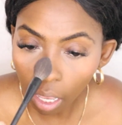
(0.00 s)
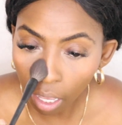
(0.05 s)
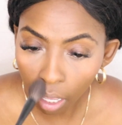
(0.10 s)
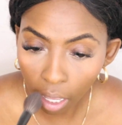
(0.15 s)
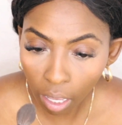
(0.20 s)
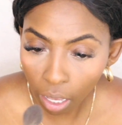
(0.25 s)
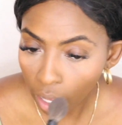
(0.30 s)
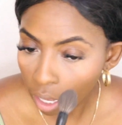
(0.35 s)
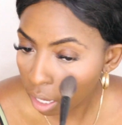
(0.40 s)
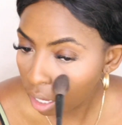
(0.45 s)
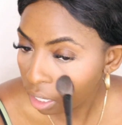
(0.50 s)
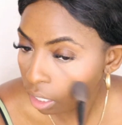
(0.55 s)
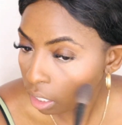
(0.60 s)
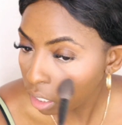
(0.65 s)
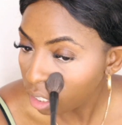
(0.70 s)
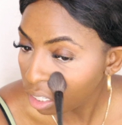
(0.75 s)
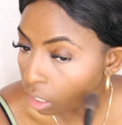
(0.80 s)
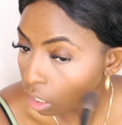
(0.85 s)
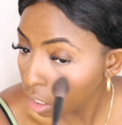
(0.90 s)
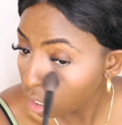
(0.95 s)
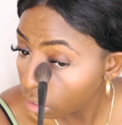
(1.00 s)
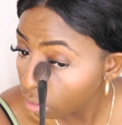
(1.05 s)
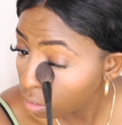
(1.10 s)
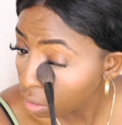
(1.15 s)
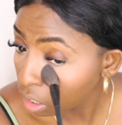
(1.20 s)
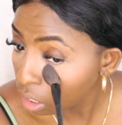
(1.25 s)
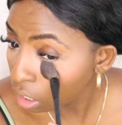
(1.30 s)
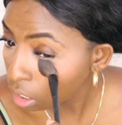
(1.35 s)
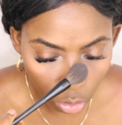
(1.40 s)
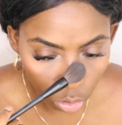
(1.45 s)
And
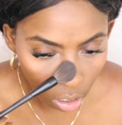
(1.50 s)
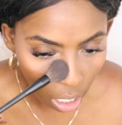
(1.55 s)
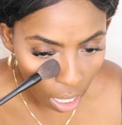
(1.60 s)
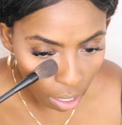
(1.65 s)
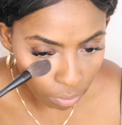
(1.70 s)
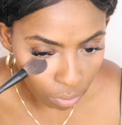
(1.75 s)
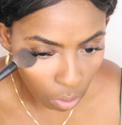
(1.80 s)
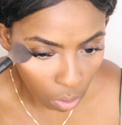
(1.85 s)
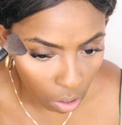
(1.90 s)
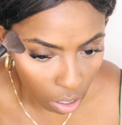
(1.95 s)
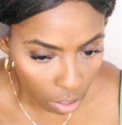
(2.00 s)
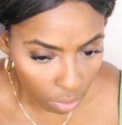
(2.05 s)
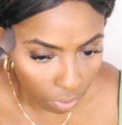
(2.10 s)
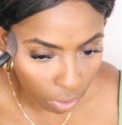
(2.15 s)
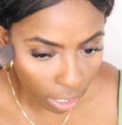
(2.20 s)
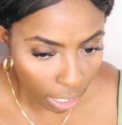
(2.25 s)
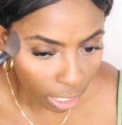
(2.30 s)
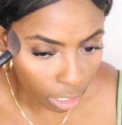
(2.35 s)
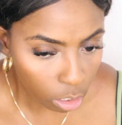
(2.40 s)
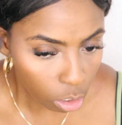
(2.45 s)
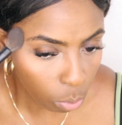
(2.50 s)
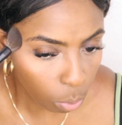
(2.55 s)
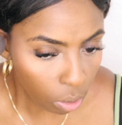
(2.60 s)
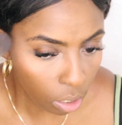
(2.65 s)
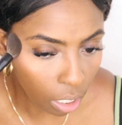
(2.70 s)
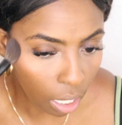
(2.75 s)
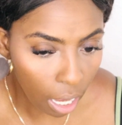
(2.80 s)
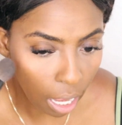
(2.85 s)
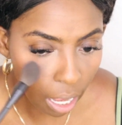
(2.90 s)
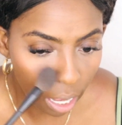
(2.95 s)
literally drive off and I swear
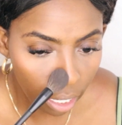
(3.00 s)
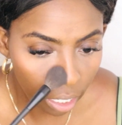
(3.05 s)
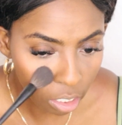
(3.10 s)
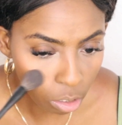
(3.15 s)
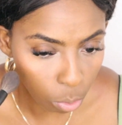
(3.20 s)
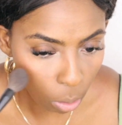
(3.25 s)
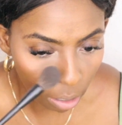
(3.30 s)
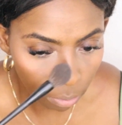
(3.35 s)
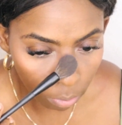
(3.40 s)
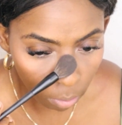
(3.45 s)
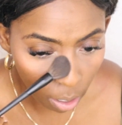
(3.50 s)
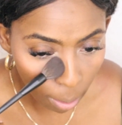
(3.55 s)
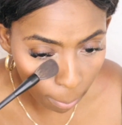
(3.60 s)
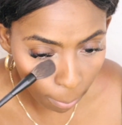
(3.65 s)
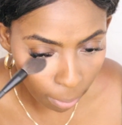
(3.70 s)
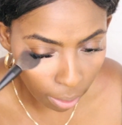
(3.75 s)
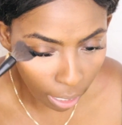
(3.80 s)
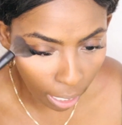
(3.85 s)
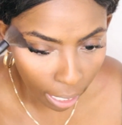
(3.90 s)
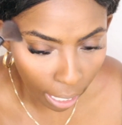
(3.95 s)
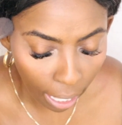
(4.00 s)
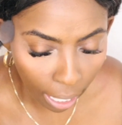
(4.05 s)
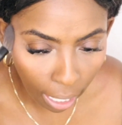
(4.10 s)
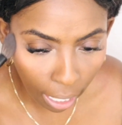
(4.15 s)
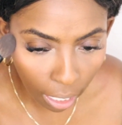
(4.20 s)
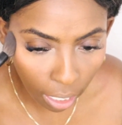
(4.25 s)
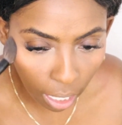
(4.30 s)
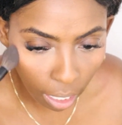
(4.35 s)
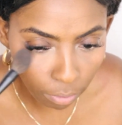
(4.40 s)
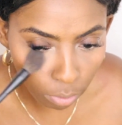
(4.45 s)
to God, his wife will come and be like,
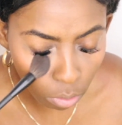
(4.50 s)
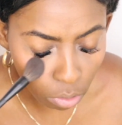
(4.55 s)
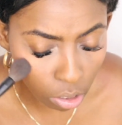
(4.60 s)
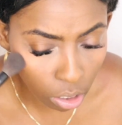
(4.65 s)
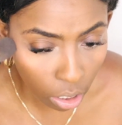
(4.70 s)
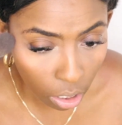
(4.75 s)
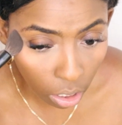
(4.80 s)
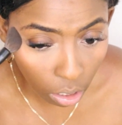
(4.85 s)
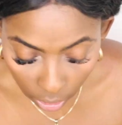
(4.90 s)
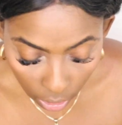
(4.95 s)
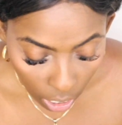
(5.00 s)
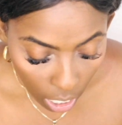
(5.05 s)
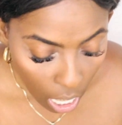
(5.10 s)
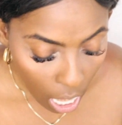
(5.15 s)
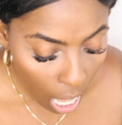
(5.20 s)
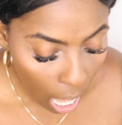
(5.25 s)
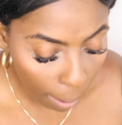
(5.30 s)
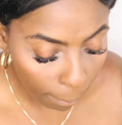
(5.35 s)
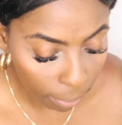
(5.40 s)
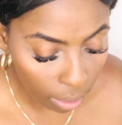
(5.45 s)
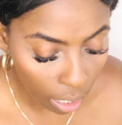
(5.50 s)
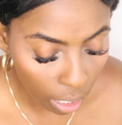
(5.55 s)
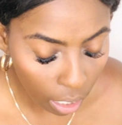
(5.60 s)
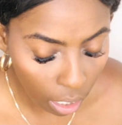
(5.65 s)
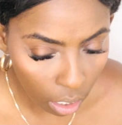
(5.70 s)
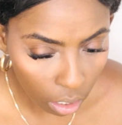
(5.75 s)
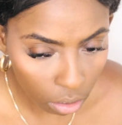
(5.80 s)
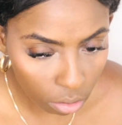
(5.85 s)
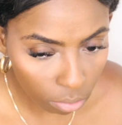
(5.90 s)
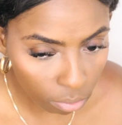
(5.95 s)
hey, have you seen her? I'm
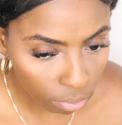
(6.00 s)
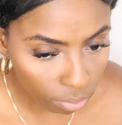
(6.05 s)
like,